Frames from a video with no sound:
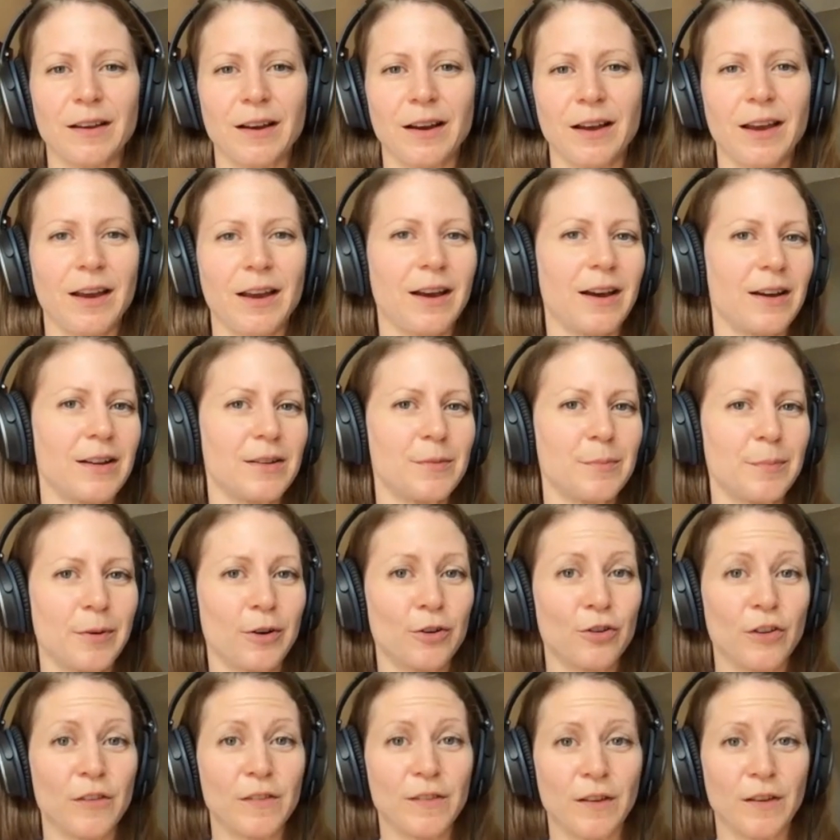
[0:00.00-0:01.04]
I had
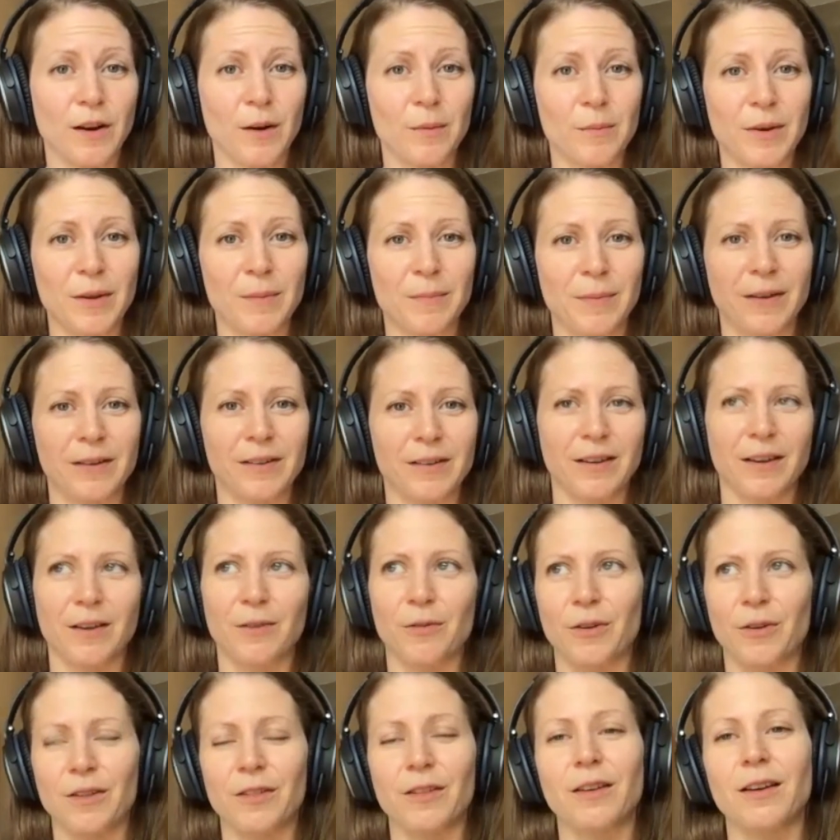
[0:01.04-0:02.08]
purchased a Harmony Pendant at
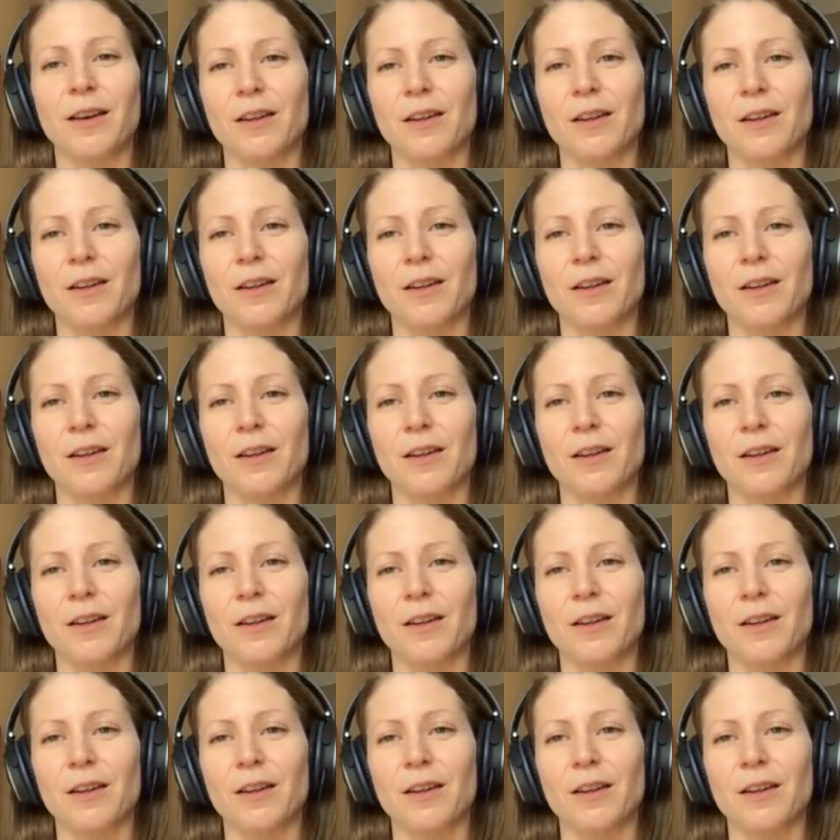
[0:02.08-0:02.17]
one of the